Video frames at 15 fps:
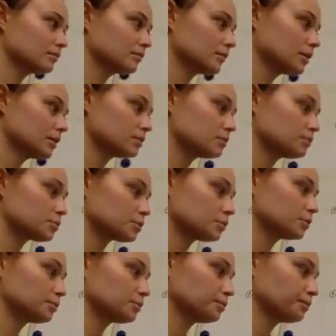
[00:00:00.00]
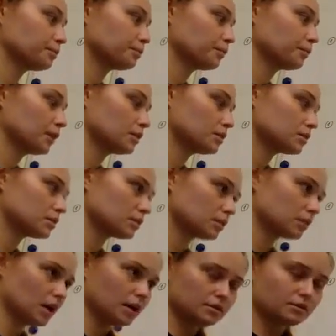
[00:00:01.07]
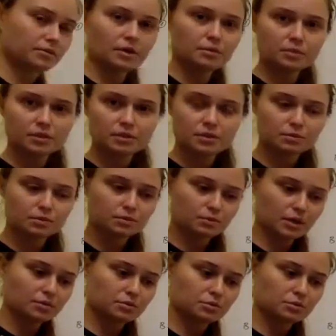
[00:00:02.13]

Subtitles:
That's the problem. And other families with 1,